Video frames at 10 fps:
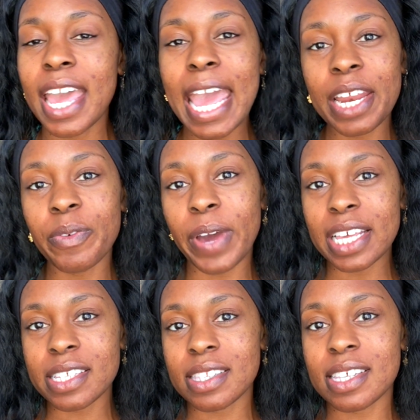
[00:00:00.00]

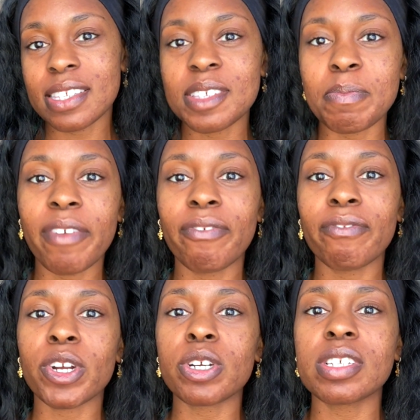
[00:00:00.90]
Anyways, this is my
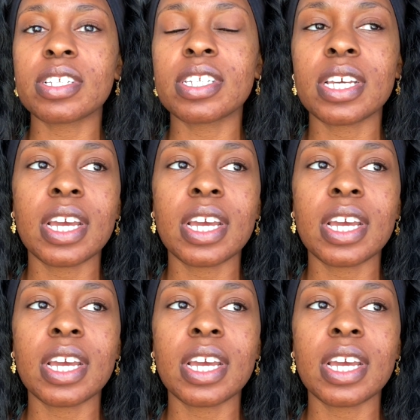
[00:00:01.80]
first